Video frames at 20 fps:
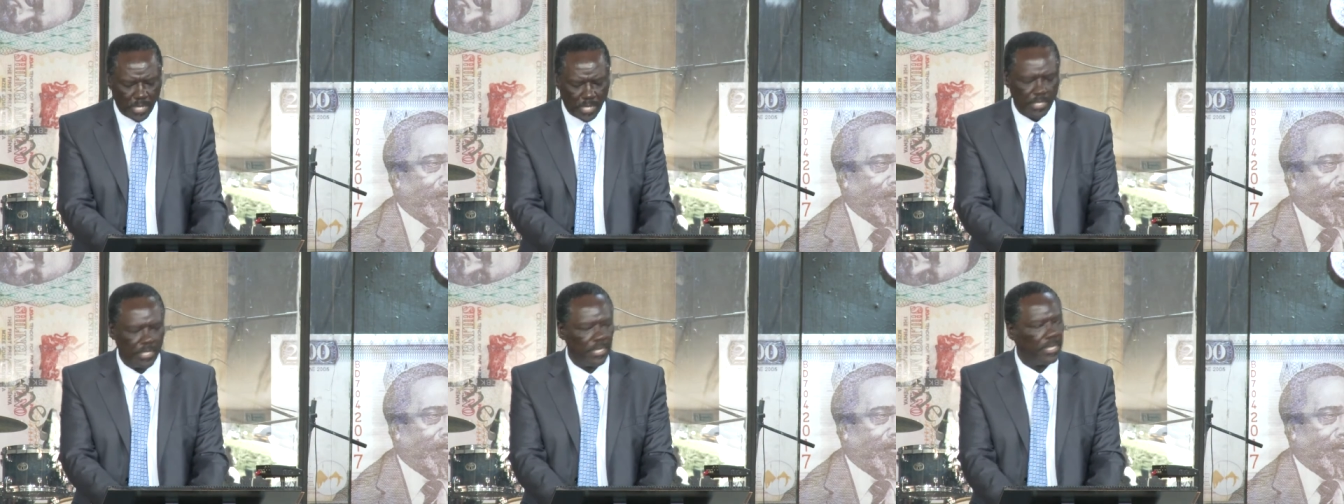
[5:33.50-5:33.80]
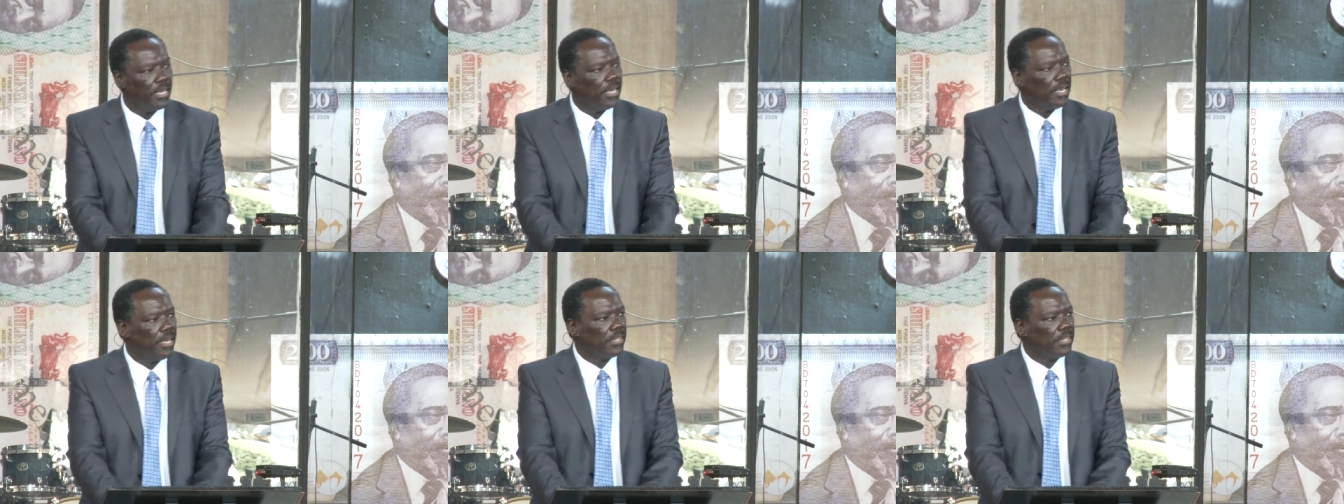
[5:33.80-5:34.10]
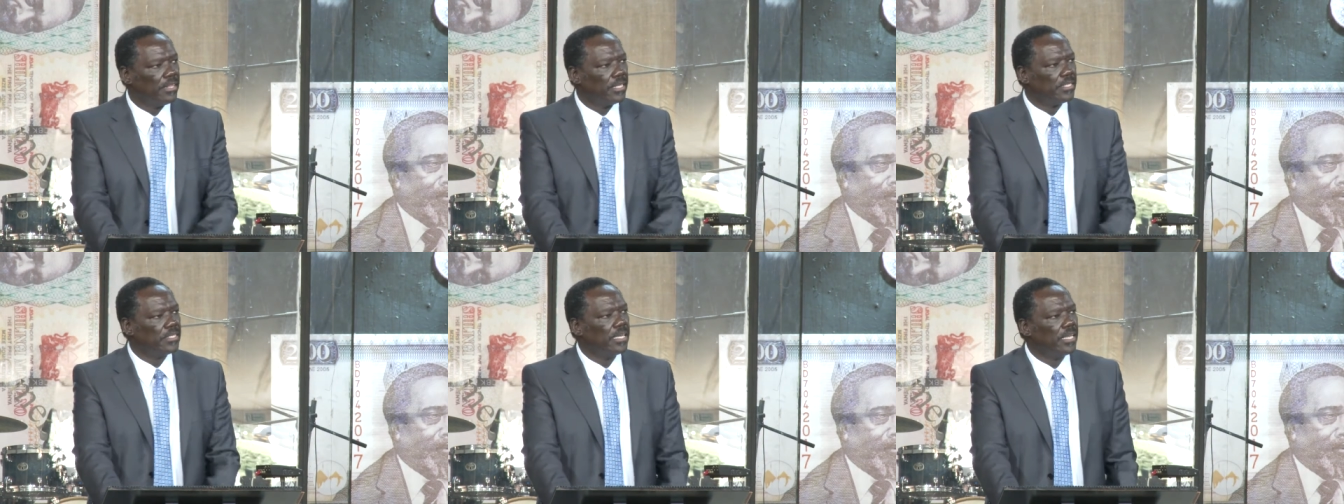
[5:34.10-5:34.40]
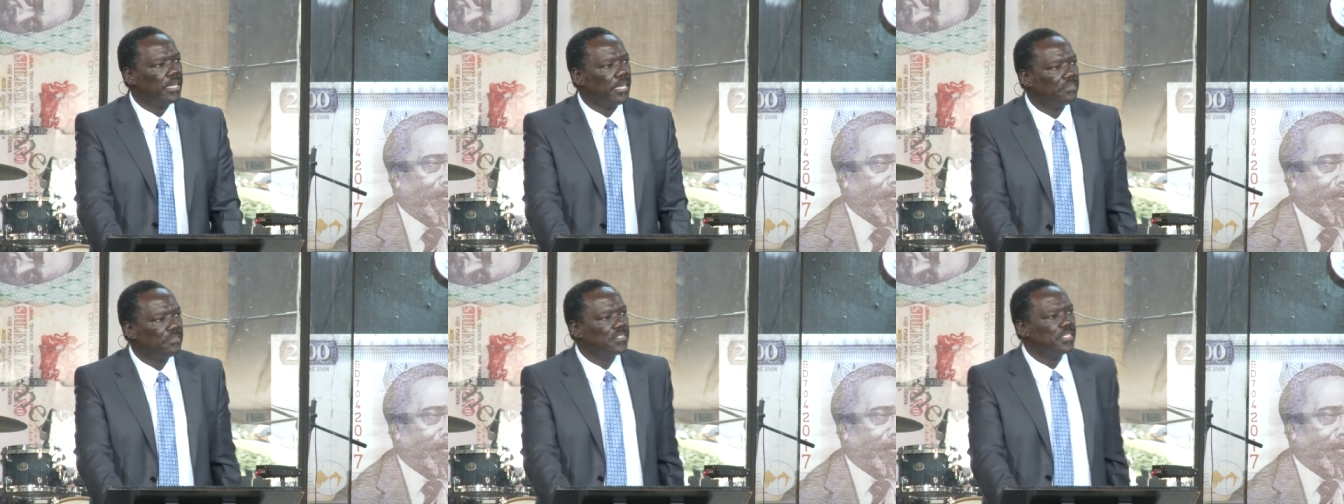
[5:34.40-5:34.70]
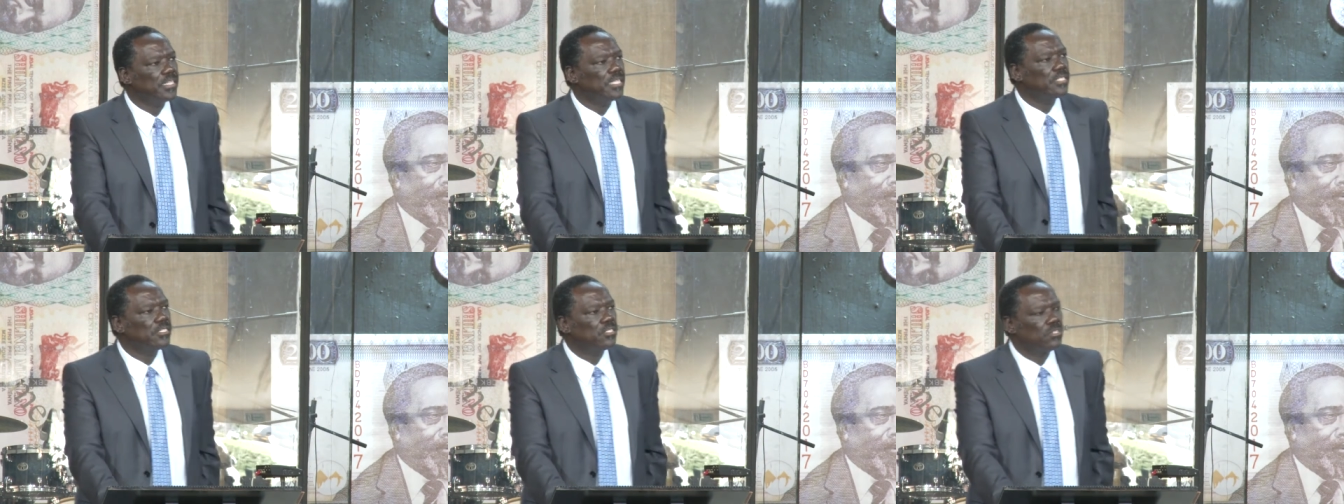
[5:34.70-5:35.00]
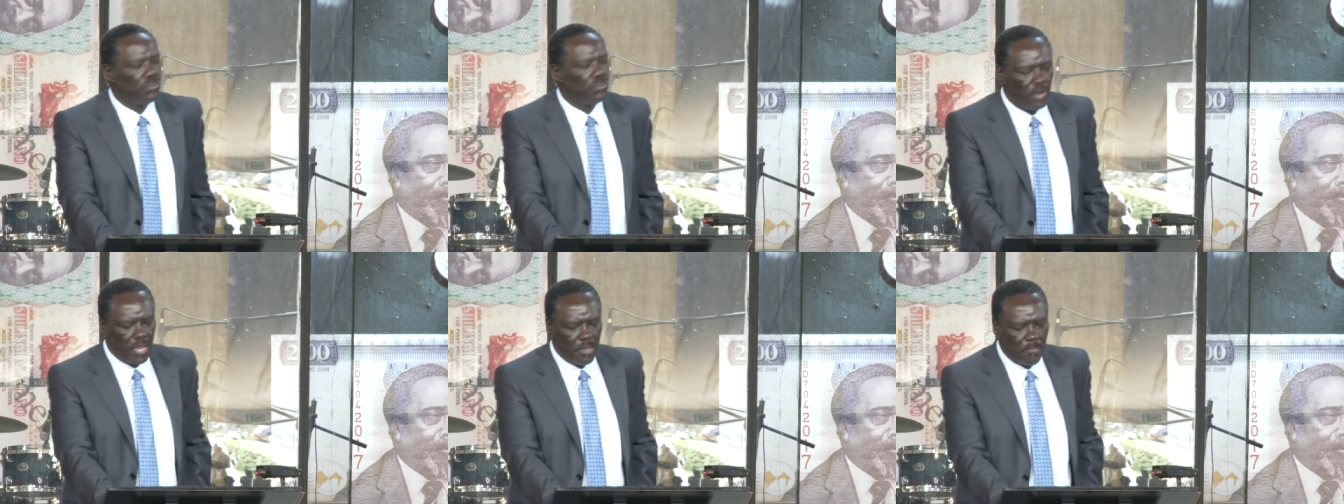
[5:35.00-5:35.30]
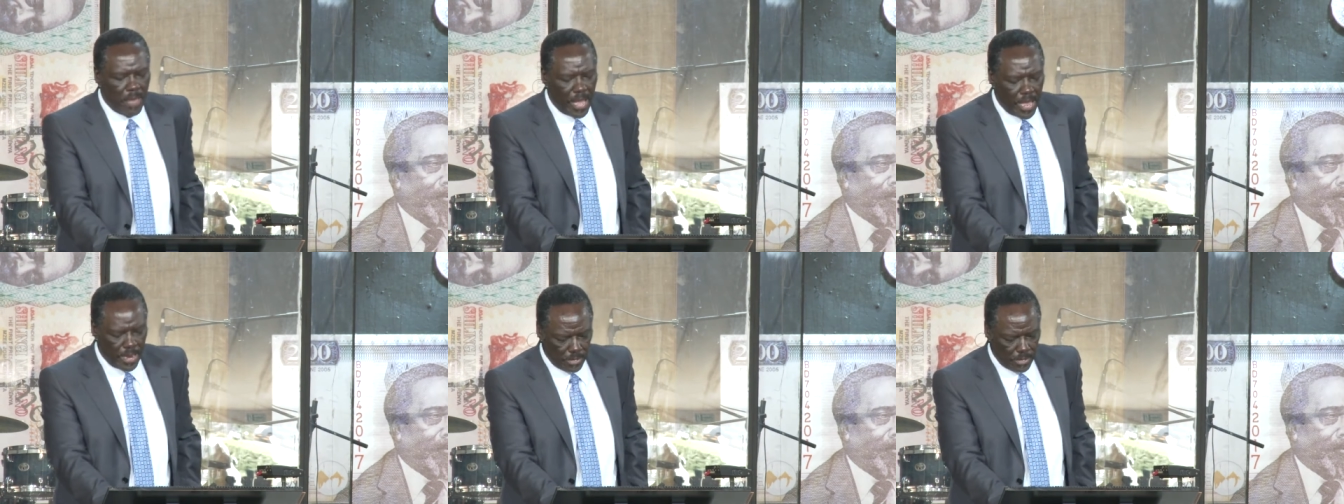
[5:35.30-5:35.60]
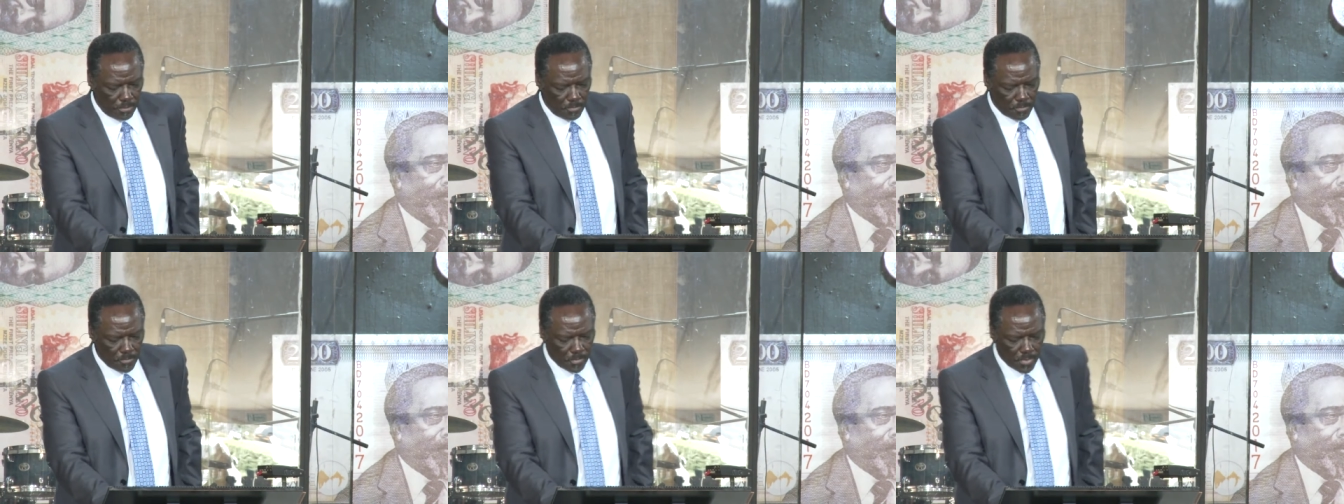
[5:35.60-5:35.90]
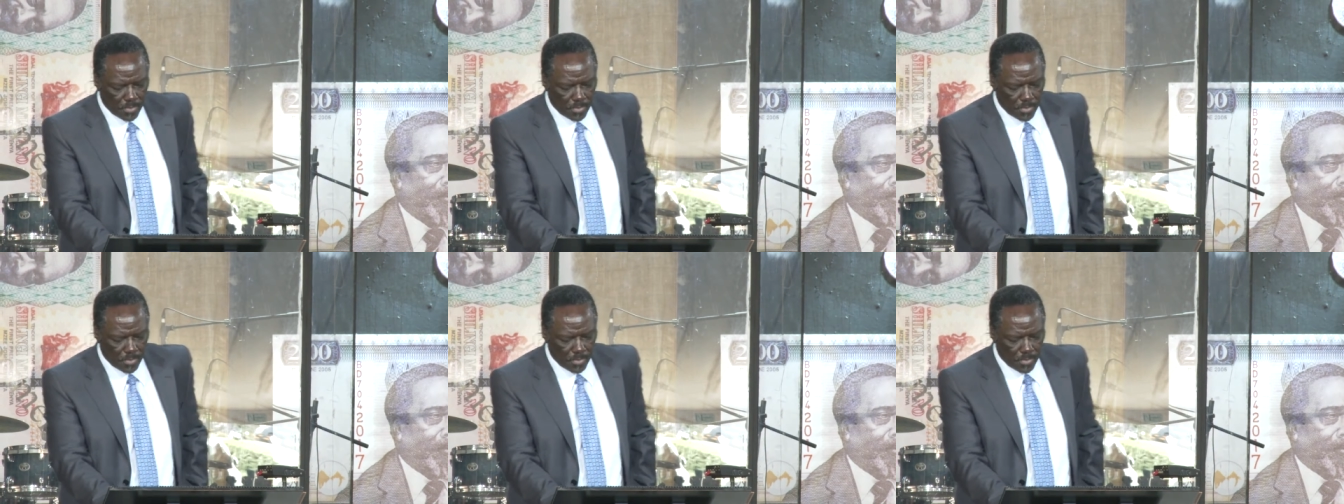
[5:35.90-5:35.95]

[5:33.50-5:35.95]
money that he gives these 3 men.